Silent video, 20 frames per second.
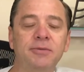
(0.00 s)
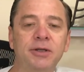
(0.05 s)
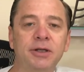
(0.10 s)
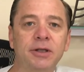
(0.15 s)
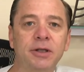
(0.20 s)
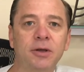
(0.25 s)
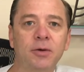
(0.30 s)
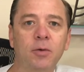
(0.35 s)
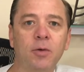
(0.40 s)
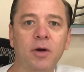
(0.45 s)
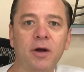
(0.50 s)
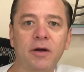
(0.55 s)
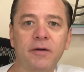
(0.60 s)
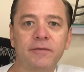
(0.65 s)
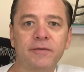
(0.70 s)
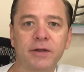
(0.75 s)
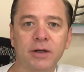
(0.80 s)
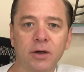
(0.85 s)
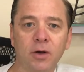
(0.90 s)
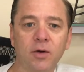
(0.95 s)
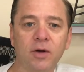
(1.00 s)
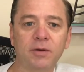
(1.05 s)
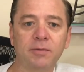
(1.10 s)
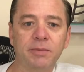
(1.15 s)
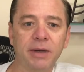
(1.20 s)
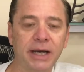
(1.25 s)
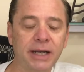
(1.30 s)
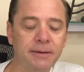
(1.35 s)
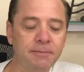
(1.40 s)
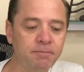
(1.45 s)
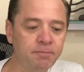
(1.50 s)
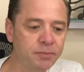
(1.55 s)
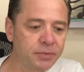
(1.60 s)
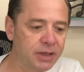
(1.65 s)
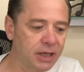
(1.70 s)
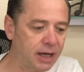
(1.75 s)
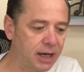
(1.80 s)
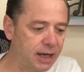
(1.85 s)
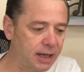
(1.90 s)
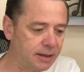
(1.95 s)
the work of the Lord. But
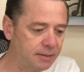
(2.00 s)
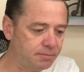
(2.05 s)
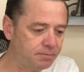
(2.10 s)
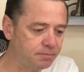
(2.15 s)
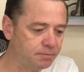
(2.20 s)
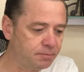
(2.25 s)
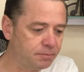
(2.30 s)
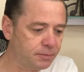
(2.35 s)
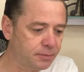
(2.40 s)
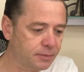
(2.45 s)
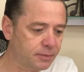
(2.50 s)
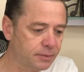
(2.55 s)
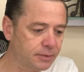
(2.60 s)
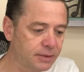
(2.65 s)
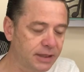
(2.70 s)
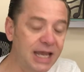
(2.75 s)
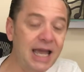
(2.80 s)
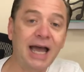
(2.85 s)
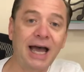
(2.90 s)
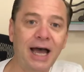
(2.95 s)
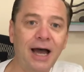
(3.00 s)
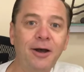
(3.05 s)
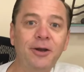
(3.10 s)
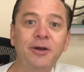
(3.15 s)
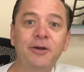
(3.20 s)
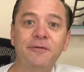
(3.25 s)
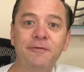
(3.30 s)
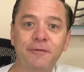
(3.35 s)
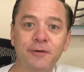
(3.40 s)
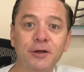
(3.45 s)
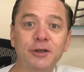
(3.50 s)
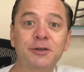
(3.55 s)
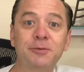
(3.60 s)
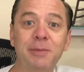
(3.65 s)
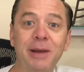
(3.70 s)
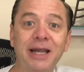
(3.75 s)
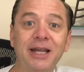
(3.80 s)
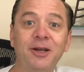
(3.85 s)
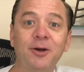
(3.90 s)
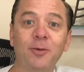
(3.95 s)
yeah, how you first
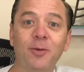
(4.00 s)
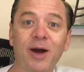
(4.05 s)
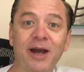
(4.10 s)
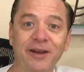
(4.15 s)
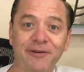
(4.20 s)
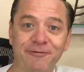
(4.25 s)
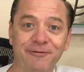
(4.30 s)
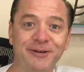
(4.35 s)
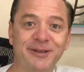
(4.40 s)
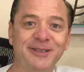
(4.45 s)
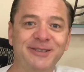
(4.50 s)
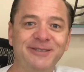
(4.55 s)
met your wife.